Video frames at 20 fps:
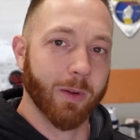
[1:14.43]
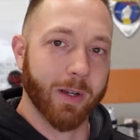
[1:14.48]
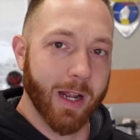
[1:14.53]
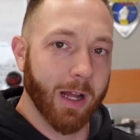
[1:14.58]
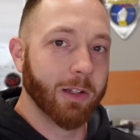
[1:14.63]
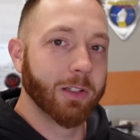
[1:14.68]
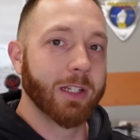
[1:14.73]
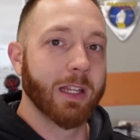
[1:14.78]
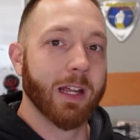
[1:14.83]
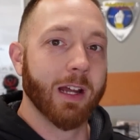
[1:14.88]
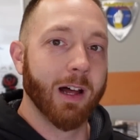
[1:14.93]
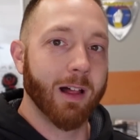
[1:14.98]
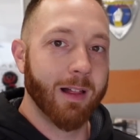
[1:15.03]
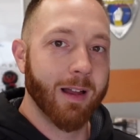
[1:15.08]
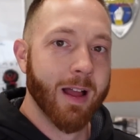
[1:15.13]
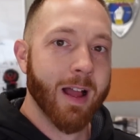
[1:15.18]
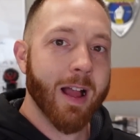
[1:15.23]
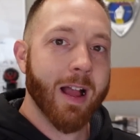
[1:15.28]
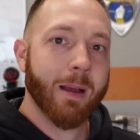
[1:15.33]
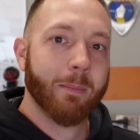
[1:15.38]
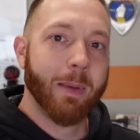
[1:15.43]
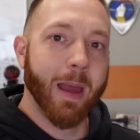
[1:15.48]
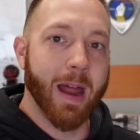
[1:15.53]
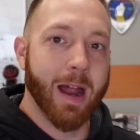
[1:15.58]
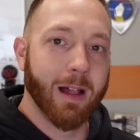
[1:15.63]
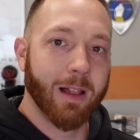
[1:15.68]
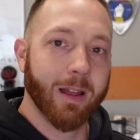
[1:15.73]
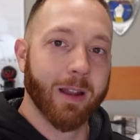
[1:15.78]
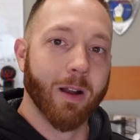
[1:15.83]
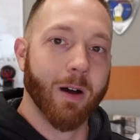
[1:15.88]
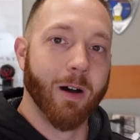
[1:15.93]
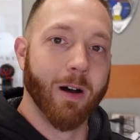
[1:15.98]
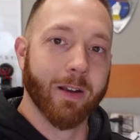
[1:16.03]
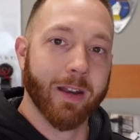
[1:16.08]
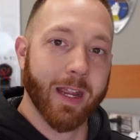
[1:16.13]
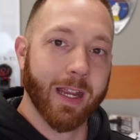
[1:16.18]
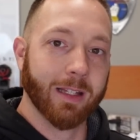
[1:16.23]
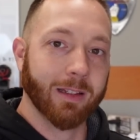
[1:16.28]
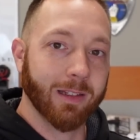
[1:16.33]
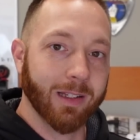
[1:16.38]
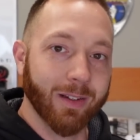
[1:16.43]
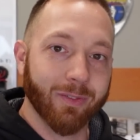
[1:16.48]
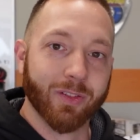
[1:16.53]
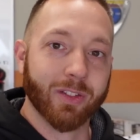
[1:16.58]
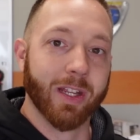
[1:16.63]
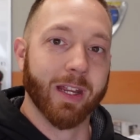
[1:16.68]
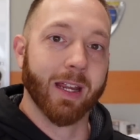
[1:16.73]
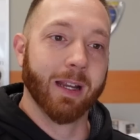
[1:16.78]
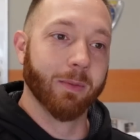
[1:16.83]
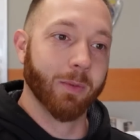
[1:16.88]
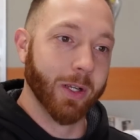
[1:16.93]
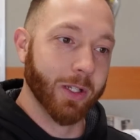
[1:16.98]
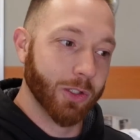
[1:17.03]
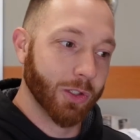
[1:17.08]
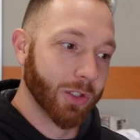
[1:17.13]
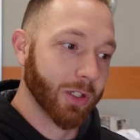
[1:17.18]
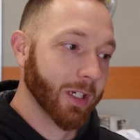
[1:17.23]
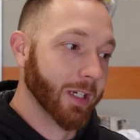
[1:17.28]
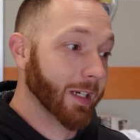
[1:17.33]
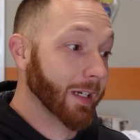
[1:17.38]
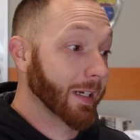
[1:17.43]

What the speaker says: an LTL pallet on a liftgate, which